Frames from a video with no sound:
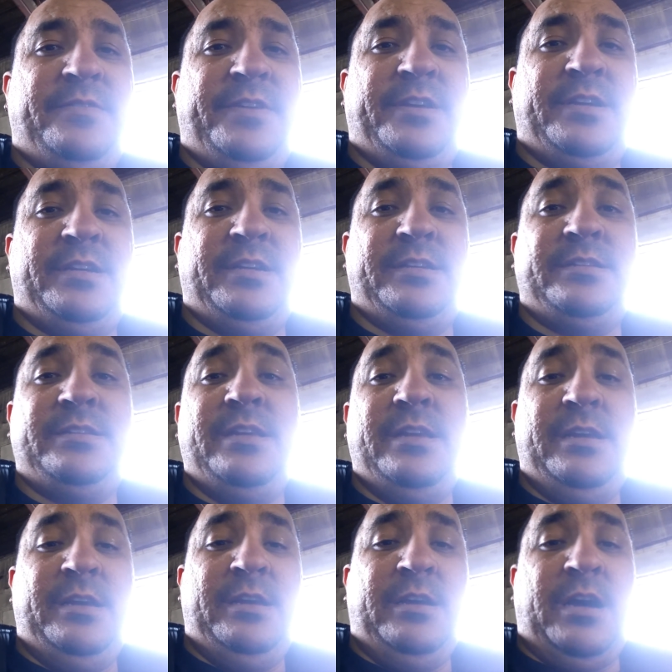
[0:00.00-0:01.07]
of it, because
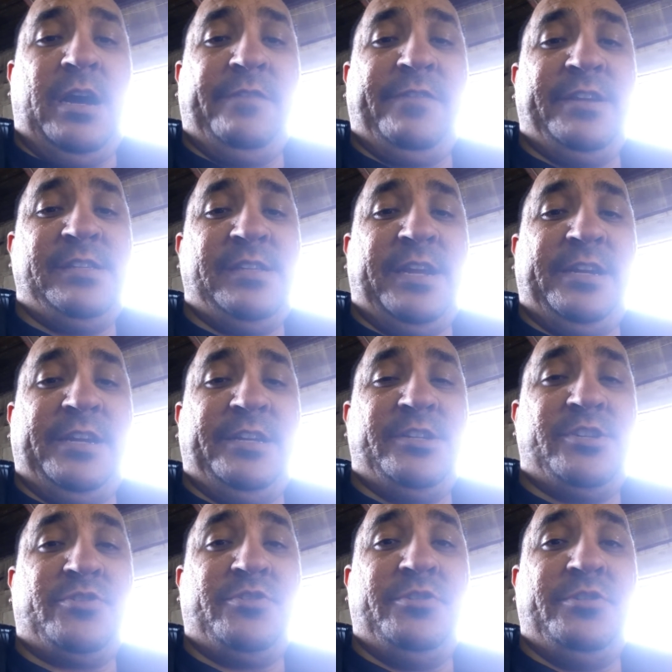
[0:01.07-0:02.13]
obviously I need a
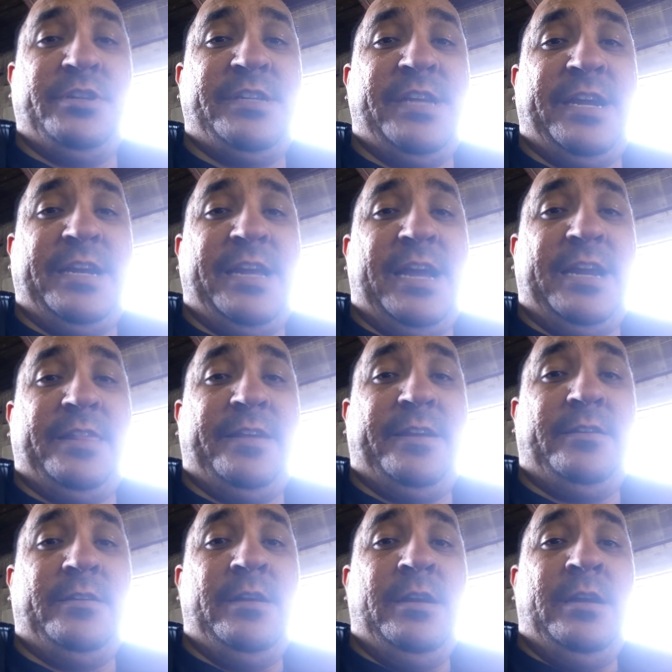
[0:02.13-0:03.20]
screw to take it out of
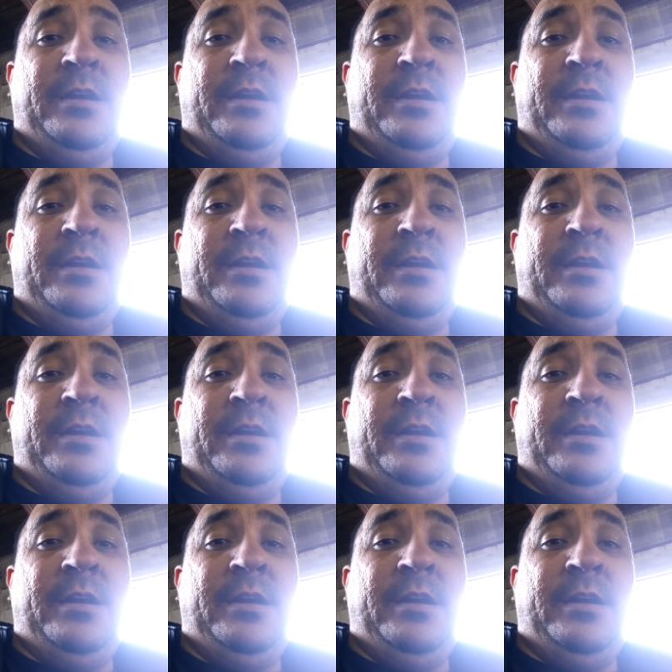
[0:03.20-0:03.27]
there.